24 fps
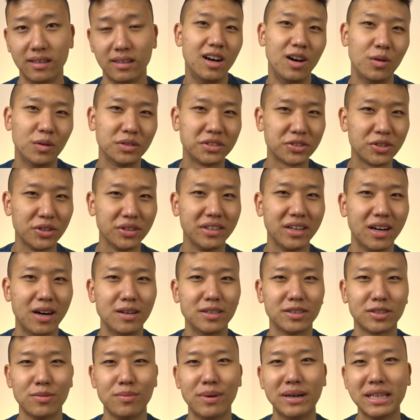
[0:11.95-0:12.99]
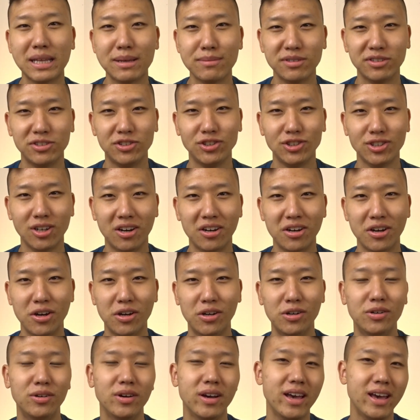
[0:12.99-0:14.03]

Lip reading: What's going on? So my name is Jung Ho,